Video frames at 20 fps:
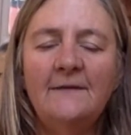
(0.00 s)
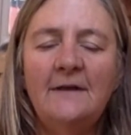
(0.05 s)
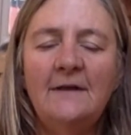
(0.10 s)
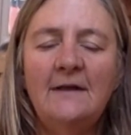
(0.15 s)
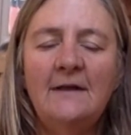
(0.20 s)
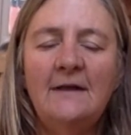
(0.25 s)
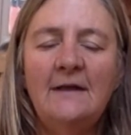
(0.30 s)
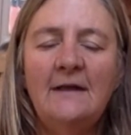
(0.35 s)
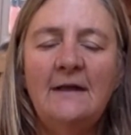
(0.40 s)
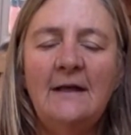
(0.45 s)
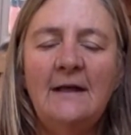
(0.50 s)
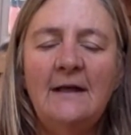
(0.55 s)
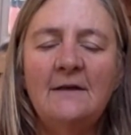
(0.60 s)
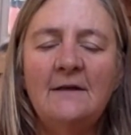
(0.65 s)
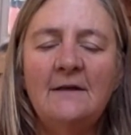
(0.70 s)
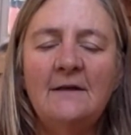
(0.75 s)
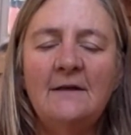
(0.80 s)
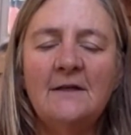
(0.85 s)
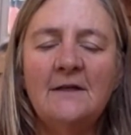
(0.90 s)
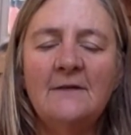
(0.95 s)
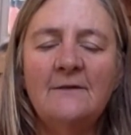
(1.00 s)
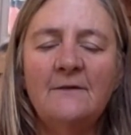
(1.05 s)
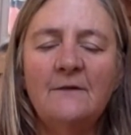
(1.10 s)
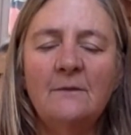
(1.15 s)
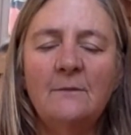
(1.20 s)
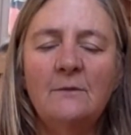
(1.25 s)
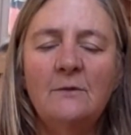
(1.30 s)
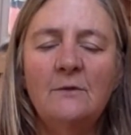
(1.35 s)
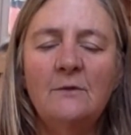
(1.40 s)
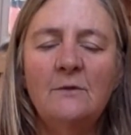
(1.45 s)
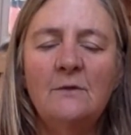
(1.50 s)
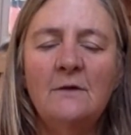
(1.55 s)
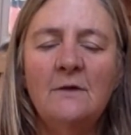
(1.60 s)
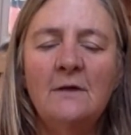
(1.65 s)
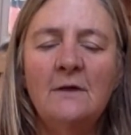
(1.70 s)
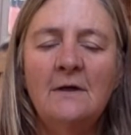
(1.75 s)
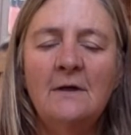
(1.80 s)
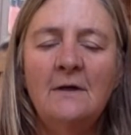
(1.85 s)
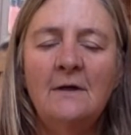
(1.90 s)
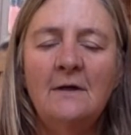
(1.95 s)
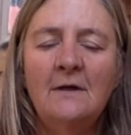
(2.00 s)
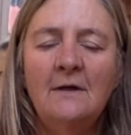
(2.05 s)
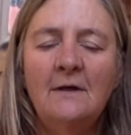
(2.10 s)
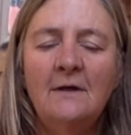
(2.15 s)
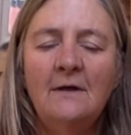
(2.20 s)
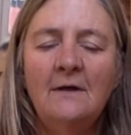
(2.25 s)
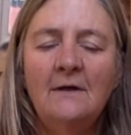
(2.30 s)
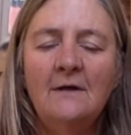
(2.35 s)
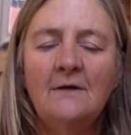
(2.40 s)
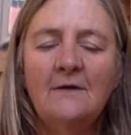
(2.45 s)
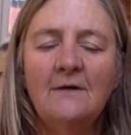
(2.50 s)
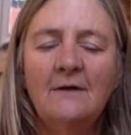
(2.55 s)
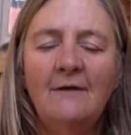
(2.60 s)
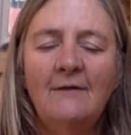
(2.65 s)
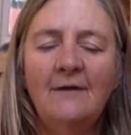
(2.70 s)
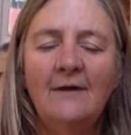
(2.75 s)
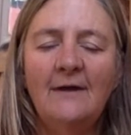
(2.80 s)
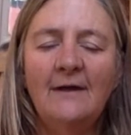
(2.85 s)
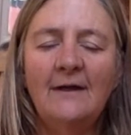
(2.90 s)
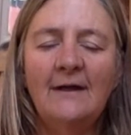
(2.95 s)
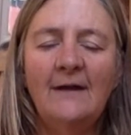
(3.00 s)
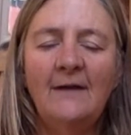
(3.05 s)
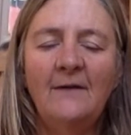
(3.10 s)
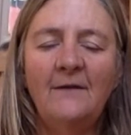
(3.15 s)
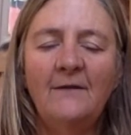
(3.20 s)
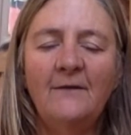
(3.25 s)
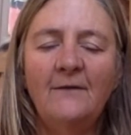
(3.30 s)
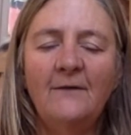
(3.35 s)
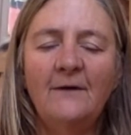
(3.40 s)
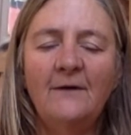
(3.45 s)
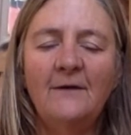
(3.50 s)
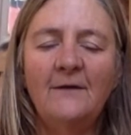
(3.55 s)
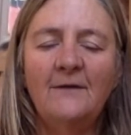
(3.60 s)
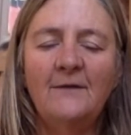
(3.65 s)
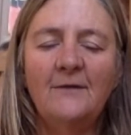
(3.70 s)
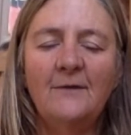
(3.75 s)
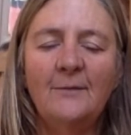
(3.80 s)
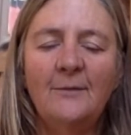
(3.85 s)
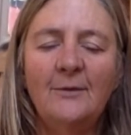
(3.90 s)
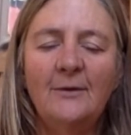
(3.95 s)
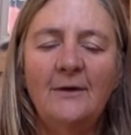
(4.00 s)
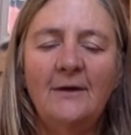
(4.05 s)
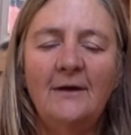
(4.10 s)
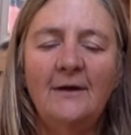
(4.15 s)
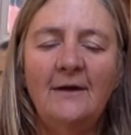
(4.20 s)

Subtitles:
yin energy of the moon traveling down the front of the body.